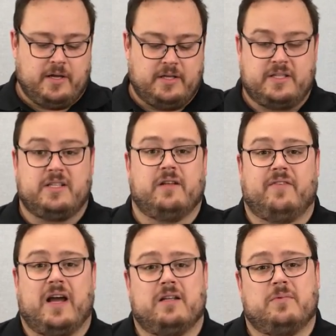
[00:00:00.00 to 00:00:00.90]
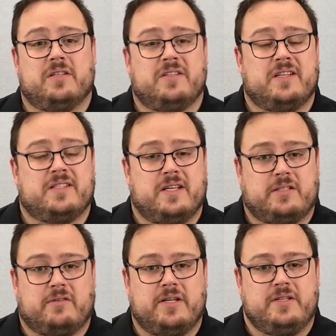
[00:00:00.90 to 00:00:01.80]
It's still available as an
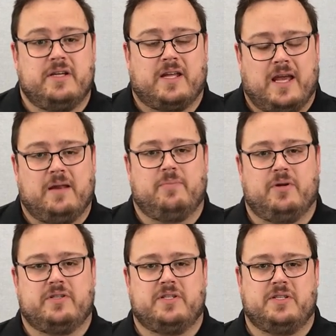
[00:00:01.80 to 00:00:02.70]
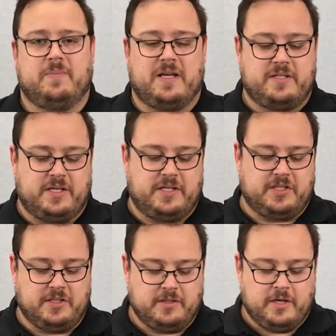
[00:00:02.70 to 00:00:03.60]
accessory, so you can purchase a base
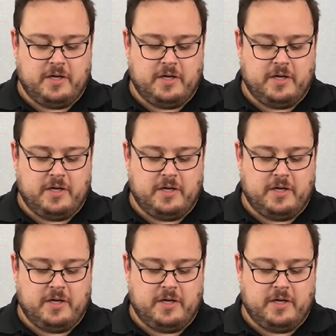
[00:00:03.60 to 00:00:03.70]
station.